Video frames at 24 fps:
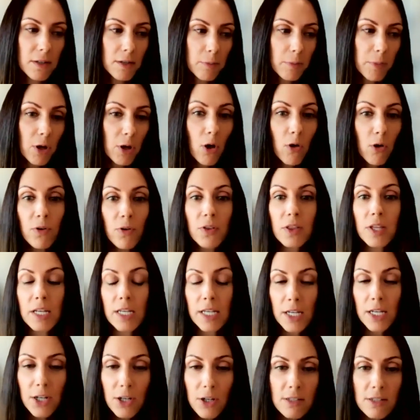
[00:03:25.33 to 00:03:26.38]
But over the
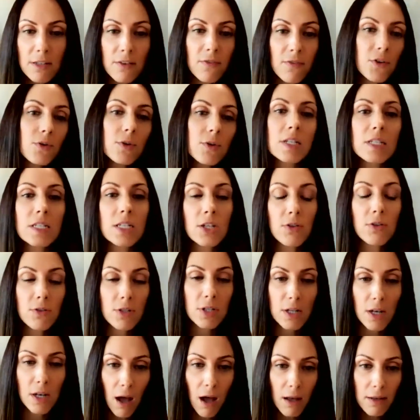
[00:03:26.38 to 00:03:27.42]
years, if you continue to
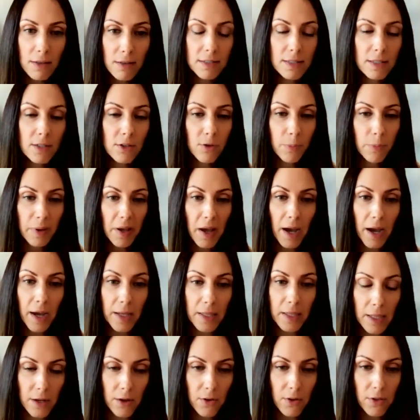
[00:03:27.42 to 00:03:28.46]
not seal behind
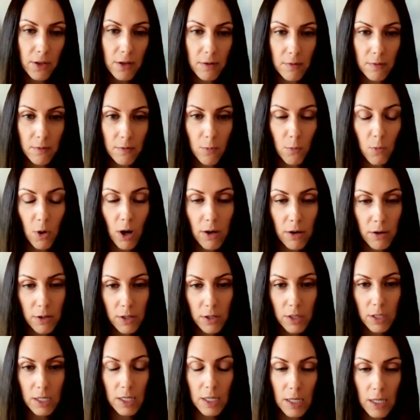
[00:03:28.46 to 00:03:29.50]
there, then water
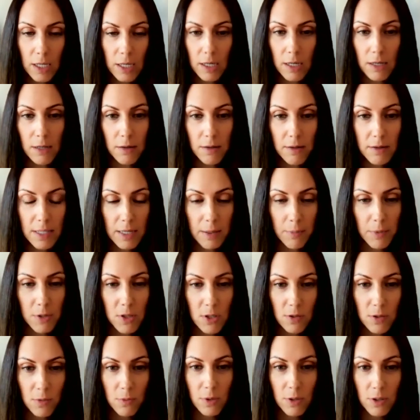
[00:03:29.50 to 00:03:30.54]
could get in and damage
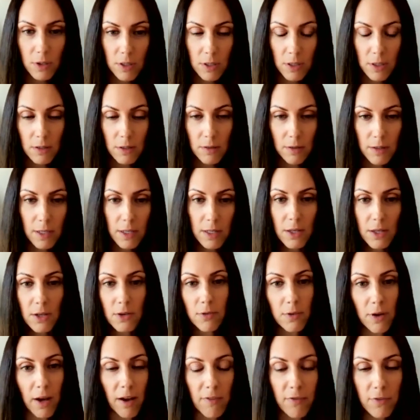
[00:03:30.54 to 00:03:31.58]
the wood, and then you
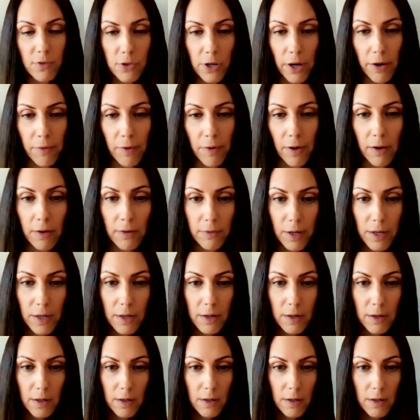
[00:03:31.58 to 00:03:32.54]
have dry rot, right?